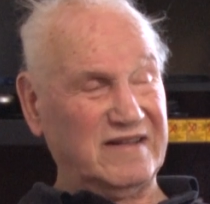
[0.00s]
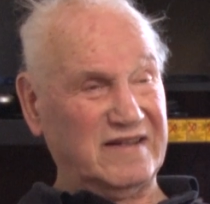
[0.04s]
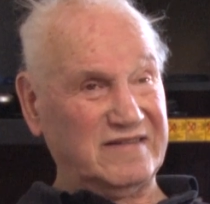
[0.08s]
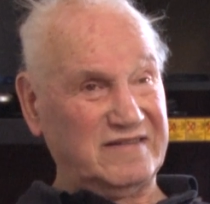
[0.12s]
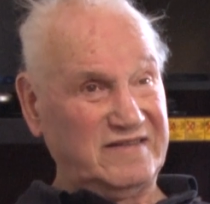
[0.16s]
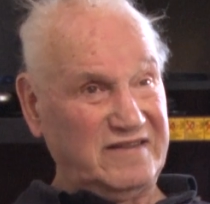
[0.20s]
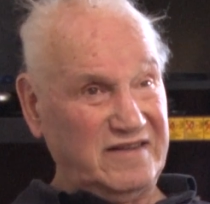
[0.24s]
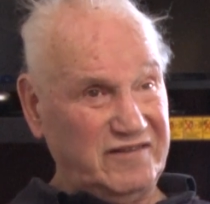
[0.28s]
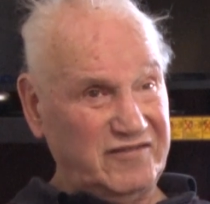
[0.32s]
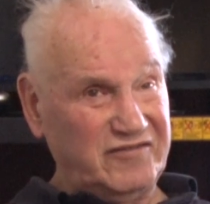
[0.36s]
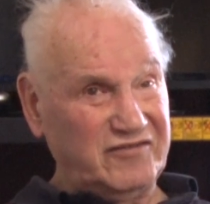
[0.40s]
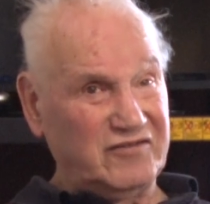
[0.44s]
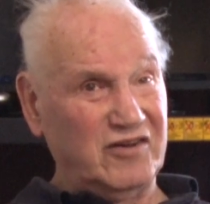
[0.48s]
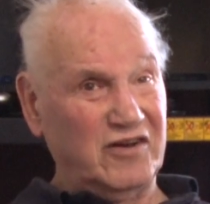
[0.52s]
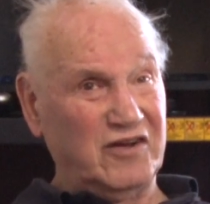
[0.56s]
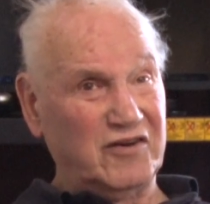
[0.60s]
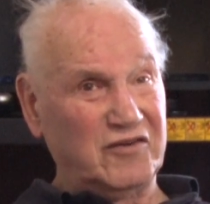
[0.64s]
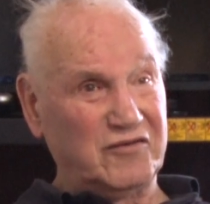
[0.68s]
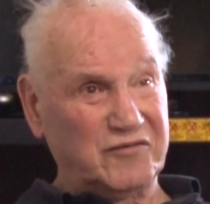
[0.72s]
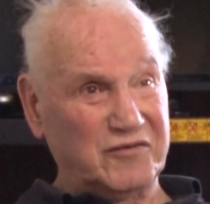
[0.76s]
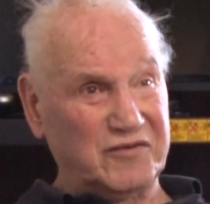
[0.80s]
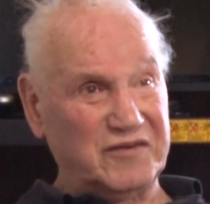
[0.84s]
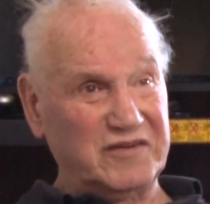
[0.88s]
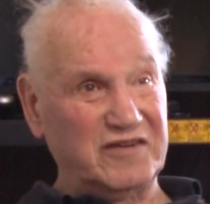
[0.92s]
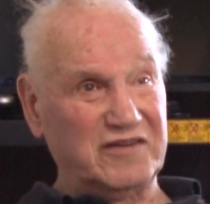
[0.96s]
that this
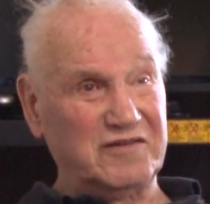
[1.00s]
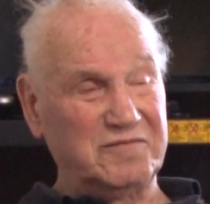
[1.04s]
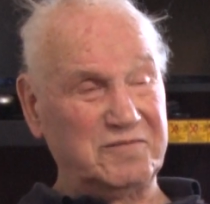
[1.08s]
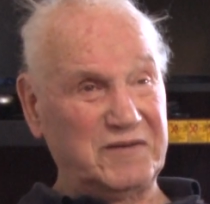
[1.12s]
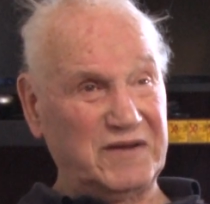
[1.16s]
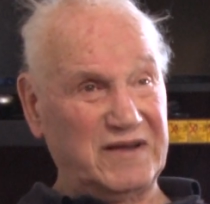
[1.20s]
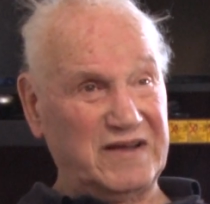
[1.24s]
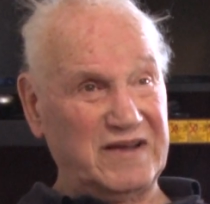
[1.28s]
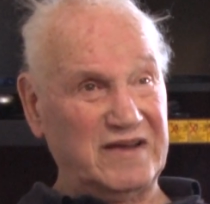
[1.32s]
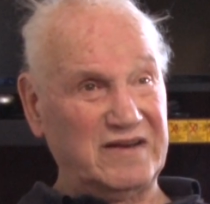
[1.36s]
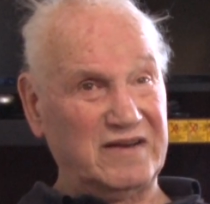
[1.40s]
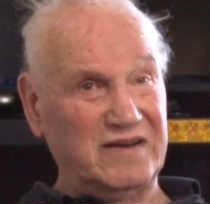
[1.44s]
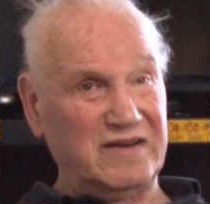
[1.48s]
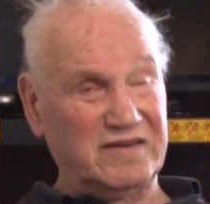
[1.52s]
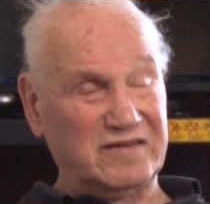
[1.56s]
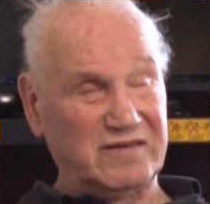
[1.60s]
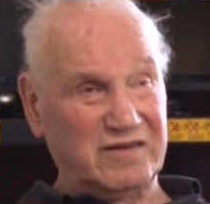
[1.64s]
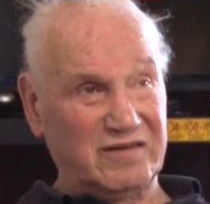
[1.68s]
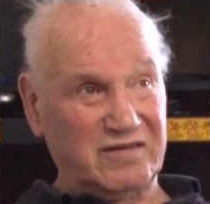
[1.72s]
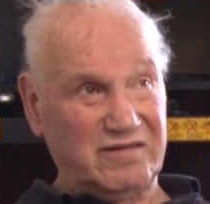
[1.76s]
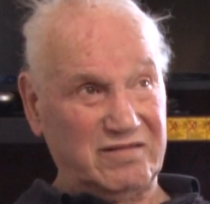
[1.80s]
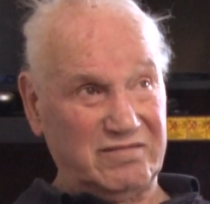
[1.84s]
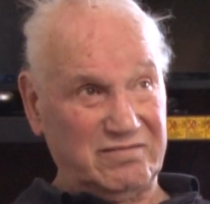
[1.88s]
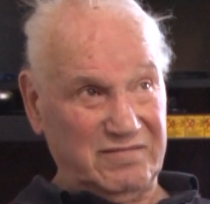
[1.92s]
country is beginning to